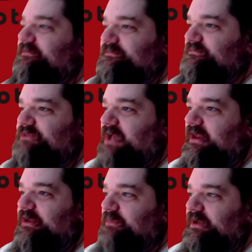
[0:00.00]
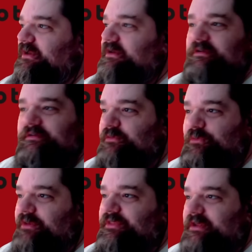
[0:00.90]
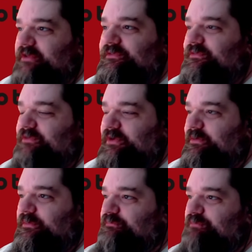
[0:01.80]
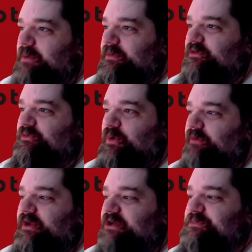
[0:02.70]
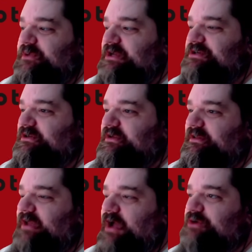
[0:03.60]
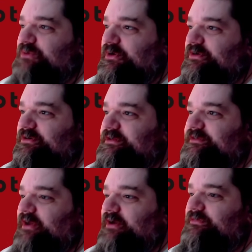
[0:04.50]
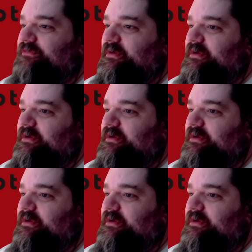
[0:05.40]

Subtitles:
getting me with this. So maybe there's more of an explanation in the actual article itself.